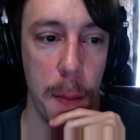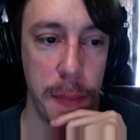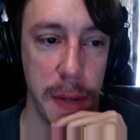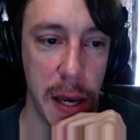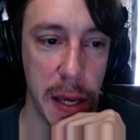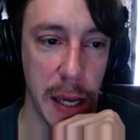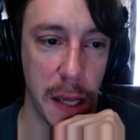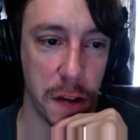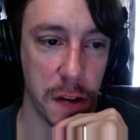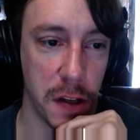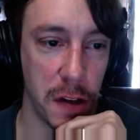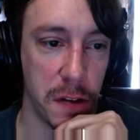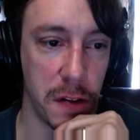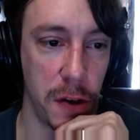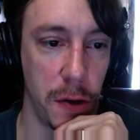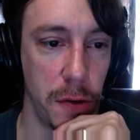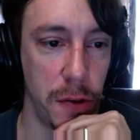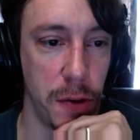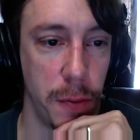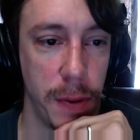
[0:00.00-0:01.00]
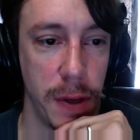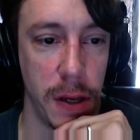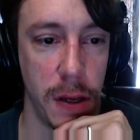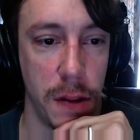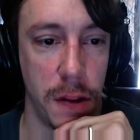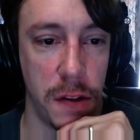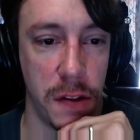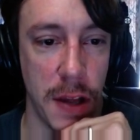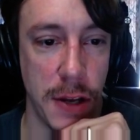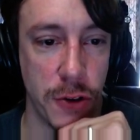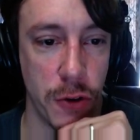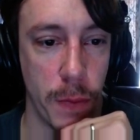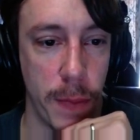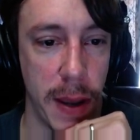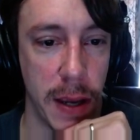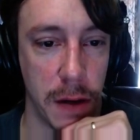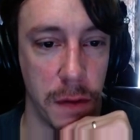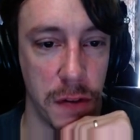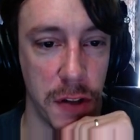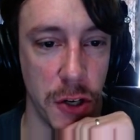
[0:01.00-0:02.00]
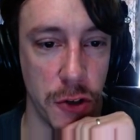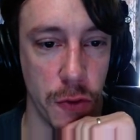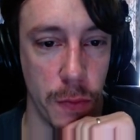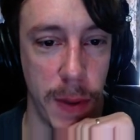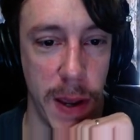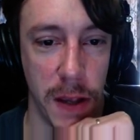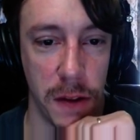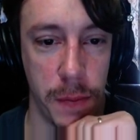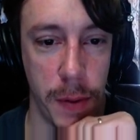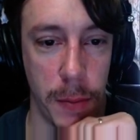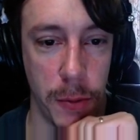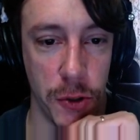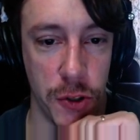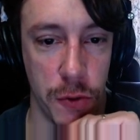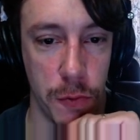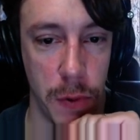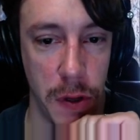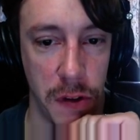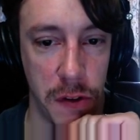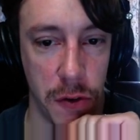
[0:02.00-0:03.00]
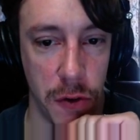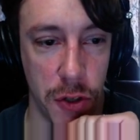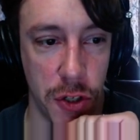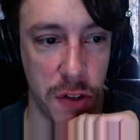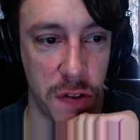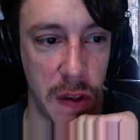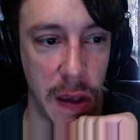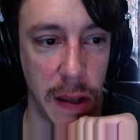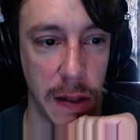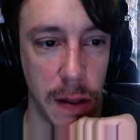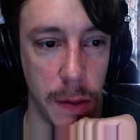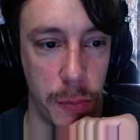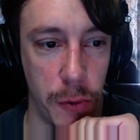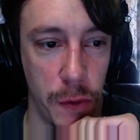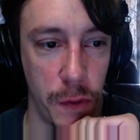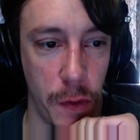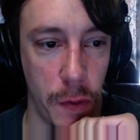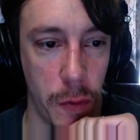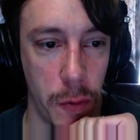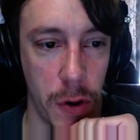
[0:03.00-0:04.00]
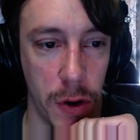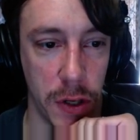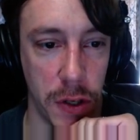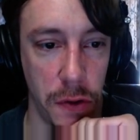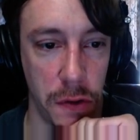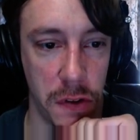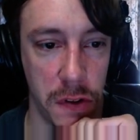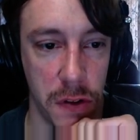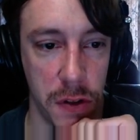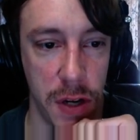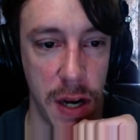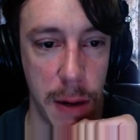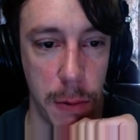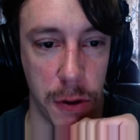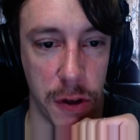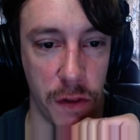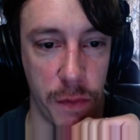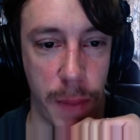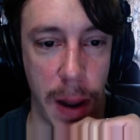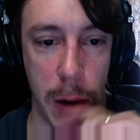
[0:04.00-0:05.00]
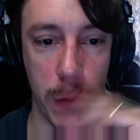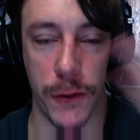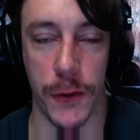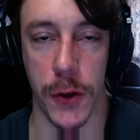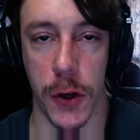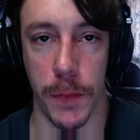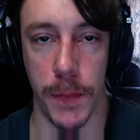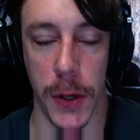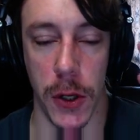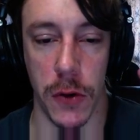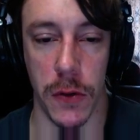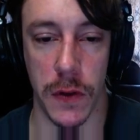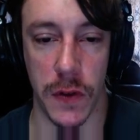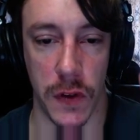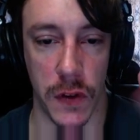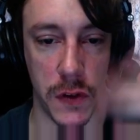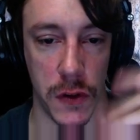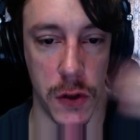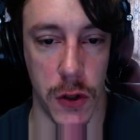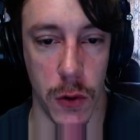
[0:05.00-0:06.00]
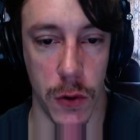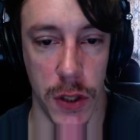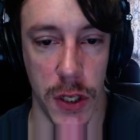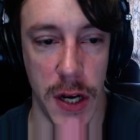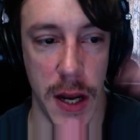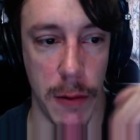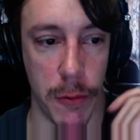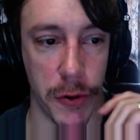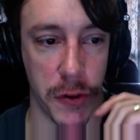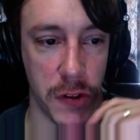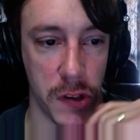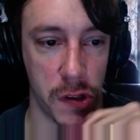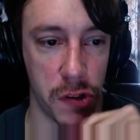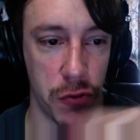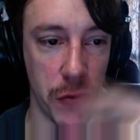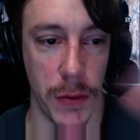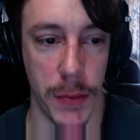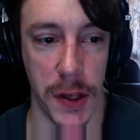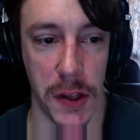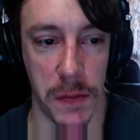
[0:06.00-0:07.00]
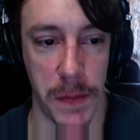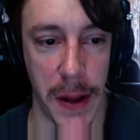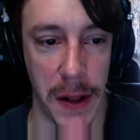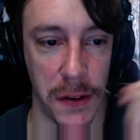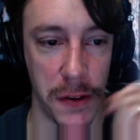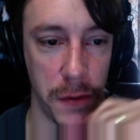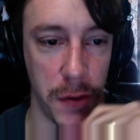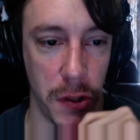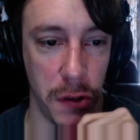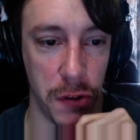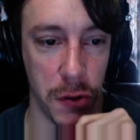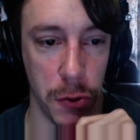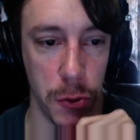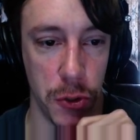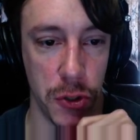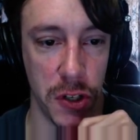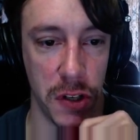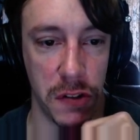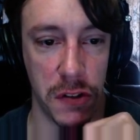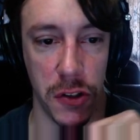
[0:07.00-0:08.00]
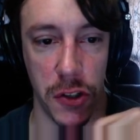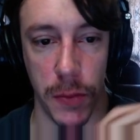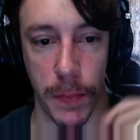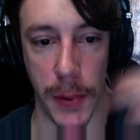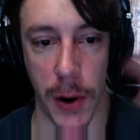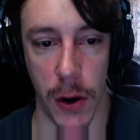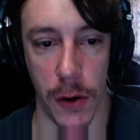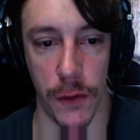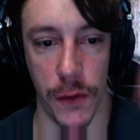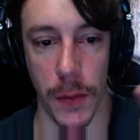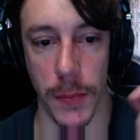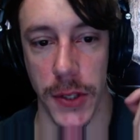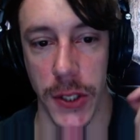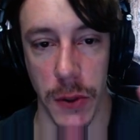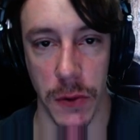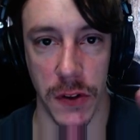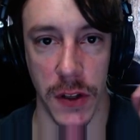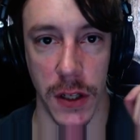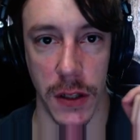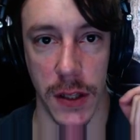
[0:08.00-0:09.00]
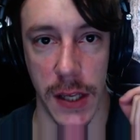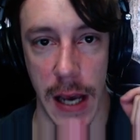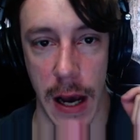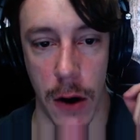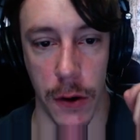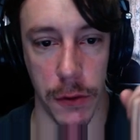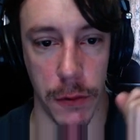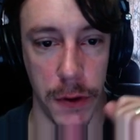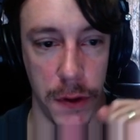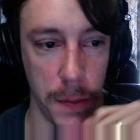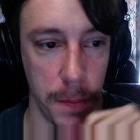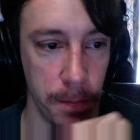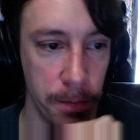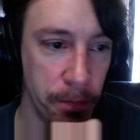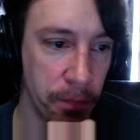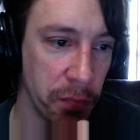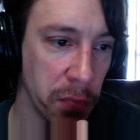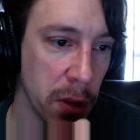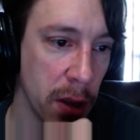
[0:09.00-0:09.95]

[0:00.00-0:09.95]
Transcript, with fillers: B I S, considered to be the central bank of central banks, published a research saying that proof-of-work uses a network of powerful computers to secure the networks. Extremely expensive, and the solution is to depart from using the algorithm.